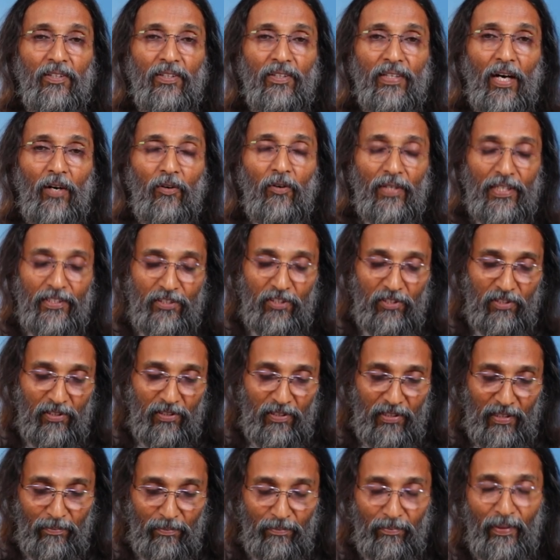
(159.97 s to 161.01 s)
Now let's
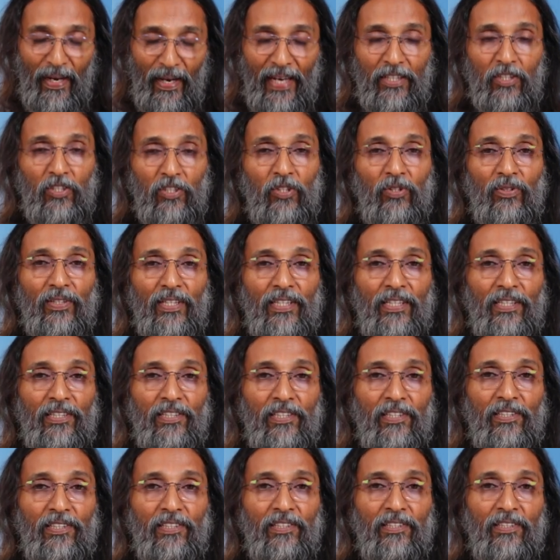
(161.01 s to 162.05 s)
come back to
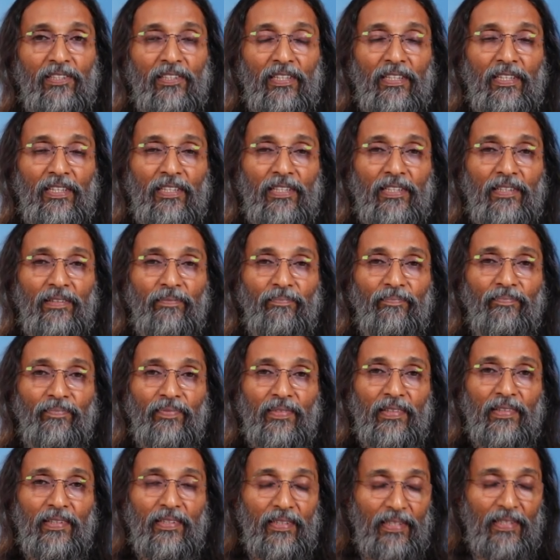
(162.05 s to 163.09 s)
the
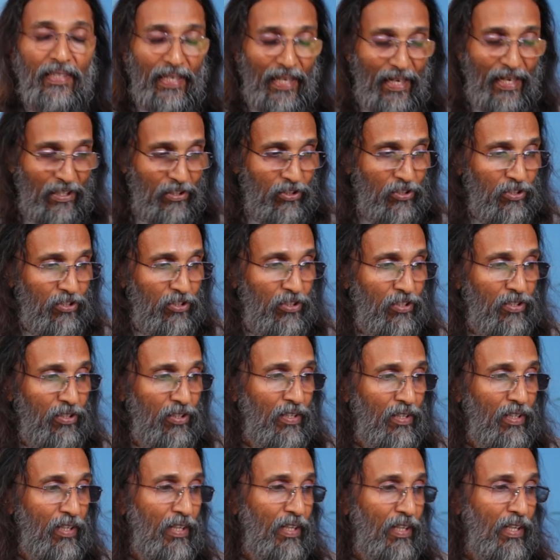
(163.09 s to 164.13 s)
last
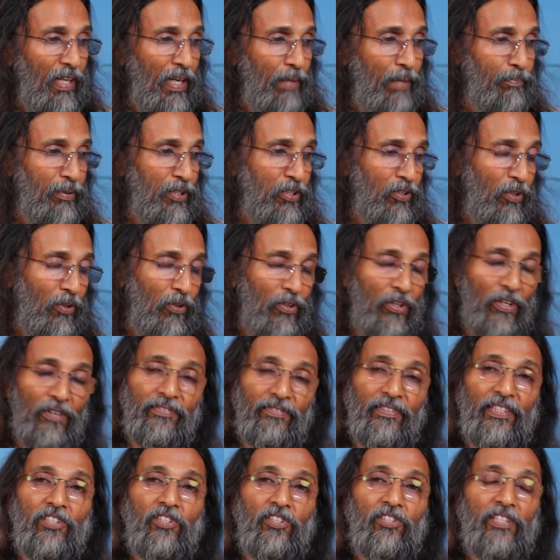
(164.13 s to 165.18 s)
episode
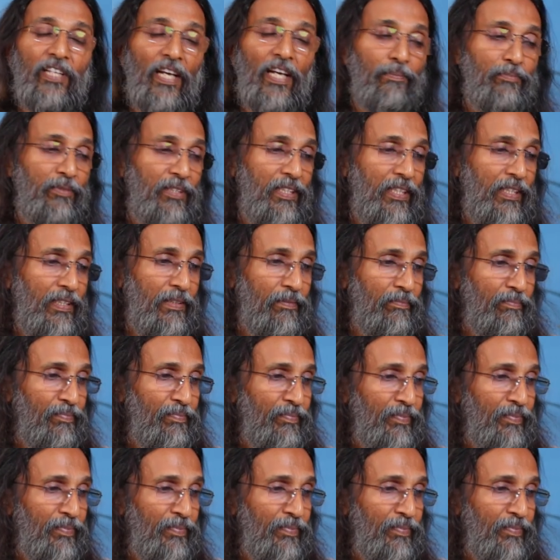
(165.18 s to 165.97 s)
of this chapter.